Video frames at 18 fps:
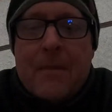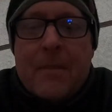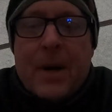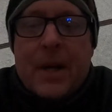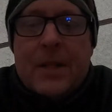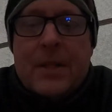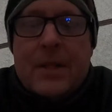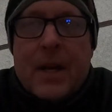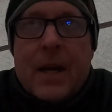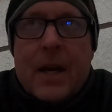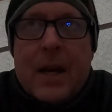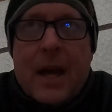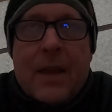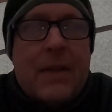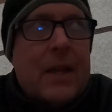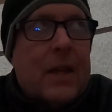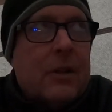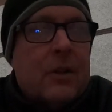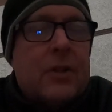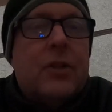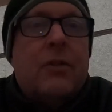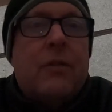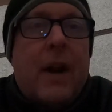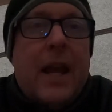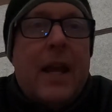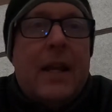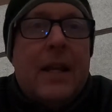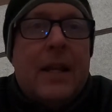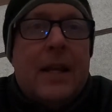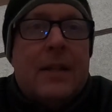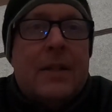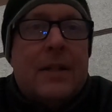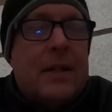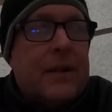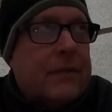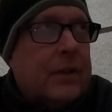But I think it looks great.
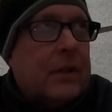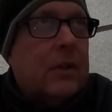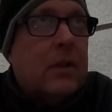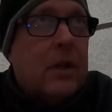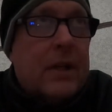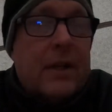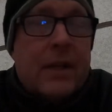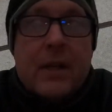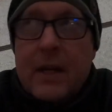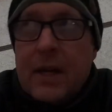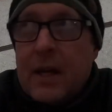It's a different look.